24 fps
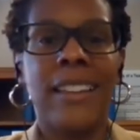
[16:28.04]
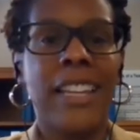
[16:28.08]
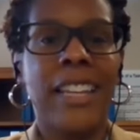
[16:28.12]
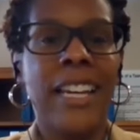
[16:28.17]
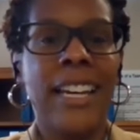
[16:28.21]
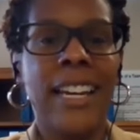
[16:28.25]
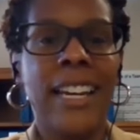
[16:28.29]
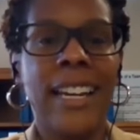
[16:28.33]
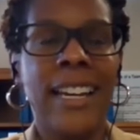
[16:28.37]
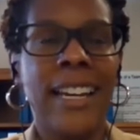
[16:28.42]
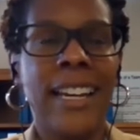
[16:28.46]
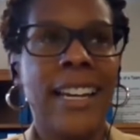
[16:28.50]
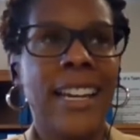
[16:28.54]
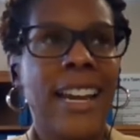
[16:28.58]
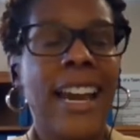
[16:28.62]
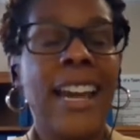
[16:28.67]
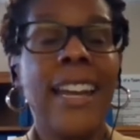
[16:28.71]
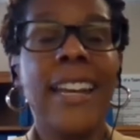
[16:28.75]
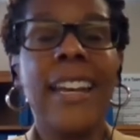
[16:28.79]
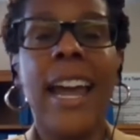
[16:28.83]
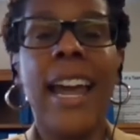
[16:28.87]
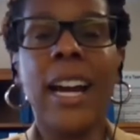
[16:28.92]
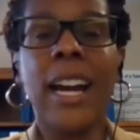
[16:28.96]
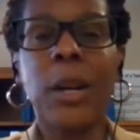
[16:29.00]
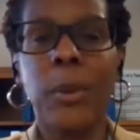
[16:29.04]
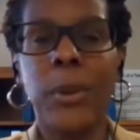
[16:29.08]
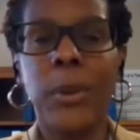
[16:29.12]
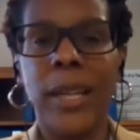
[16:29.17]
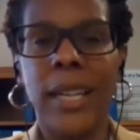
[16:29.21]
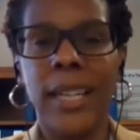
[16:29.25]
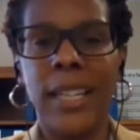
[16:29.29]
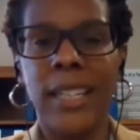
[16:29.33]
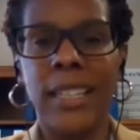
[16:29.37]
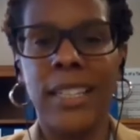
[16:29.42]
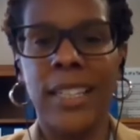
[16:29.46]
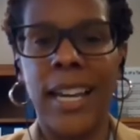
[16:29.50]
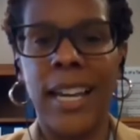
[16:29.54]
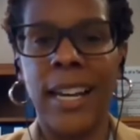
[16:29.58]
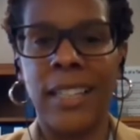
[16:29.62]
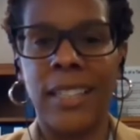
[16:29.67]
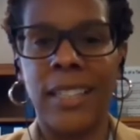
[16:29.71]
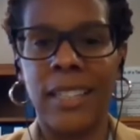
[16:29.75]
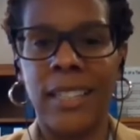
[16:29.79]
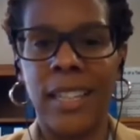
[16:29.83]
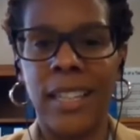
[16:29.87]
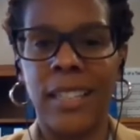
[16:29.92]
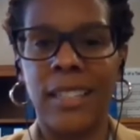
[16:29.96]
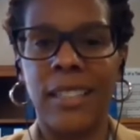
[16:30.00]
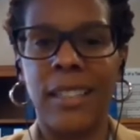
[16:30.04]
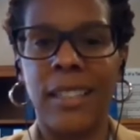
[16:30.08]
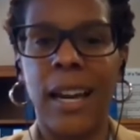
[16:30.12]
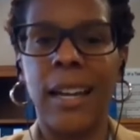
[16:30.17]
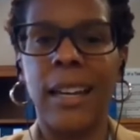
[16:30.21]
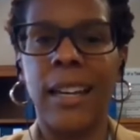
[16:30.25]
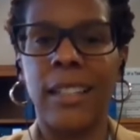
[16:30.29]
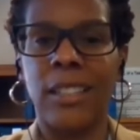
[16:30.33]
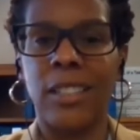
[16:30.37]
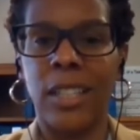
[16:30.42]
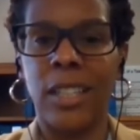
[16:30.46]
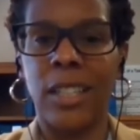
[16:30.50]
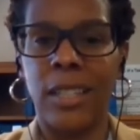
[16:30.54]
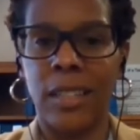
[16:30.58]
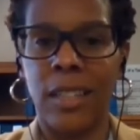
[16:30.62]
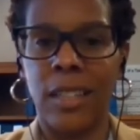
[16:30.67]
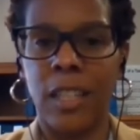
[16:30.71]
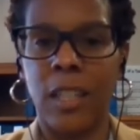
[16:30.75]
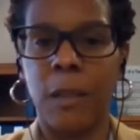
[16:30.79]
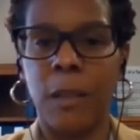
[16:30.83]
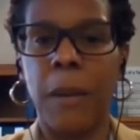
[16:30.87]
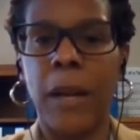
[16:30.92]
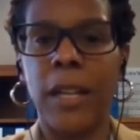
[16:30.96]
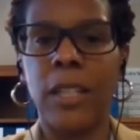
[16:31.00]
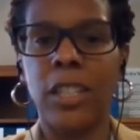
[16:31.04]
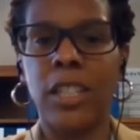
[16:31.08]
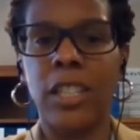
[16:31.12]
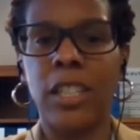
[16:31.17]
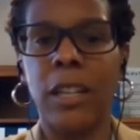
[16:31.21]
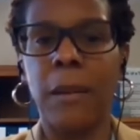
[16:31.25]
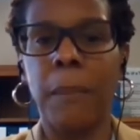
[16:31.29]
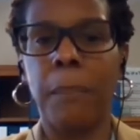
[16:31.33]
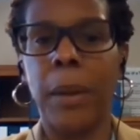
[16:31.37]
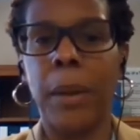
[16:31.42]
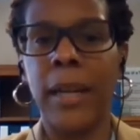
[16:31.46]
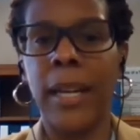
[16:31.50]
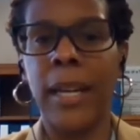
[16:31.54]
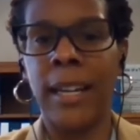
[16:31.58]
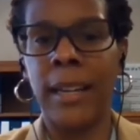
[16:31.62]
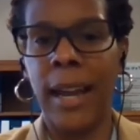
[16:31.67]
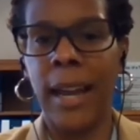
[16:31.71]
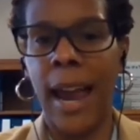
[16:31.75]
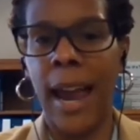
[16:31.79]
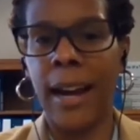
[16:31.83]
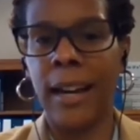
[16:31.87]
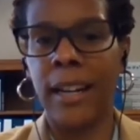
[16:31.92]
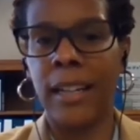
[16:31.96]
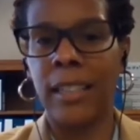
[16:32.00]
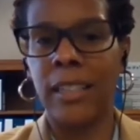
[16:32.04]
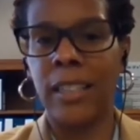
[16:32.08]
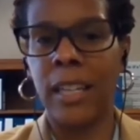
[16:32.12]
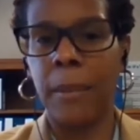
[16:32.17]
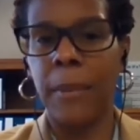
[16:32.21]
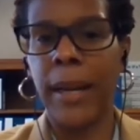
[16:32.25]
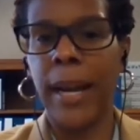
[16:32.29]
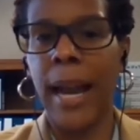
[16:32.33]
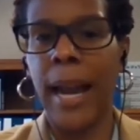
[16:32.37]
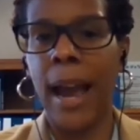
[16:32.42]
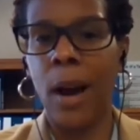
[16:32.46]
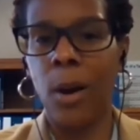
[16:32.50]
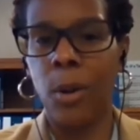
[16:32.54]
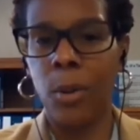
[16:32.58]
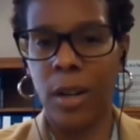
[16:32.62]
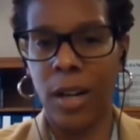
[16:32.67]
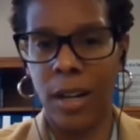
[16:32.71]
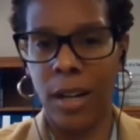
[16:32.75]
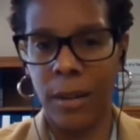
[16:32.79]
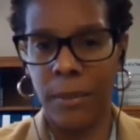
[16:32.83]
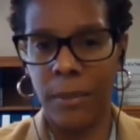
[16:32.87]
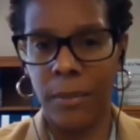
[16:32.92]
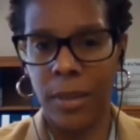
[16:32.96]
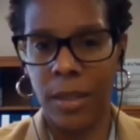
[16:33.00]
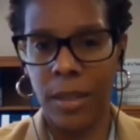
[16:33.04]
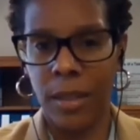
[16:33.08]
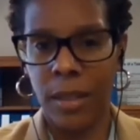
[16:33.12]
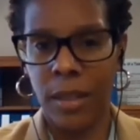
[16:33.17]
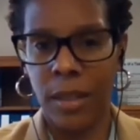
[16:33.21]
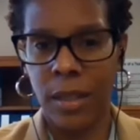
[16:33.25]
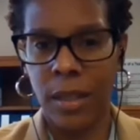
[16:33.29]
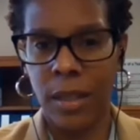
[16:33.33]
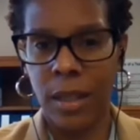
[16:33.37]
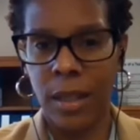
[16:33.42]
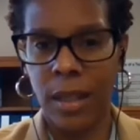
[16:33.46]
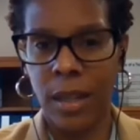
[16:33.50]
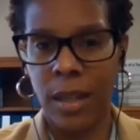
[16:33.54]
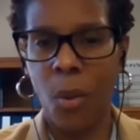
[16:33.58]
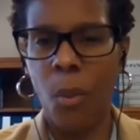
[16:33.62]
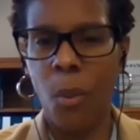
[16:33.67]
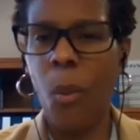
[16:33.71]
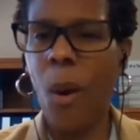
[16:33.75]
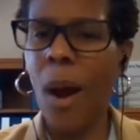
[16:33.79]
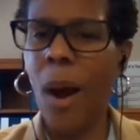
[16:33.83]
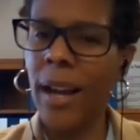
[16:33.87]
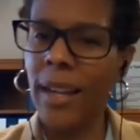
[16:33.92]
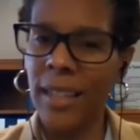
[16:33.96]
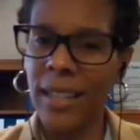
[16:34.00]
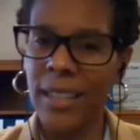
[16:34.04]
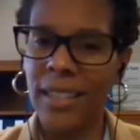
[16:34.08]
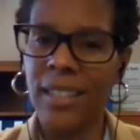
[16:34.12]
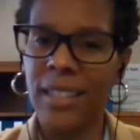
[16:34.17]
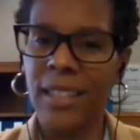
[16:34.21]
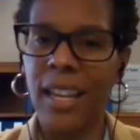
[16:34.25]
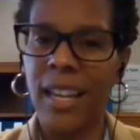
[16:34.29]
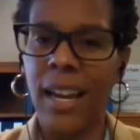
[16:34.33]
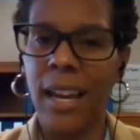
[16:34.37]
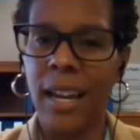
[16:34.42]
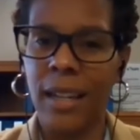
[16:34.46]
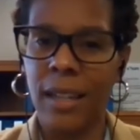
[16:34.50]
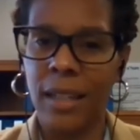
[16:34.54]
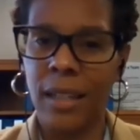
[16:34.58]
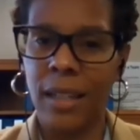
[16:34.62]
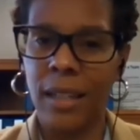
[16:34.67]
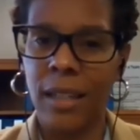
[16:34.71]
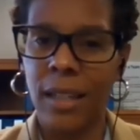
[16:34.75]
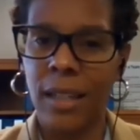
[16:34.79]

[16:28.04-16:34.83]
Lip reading: The inequities exist not just in suspension, but in academic outcomes. Why is that?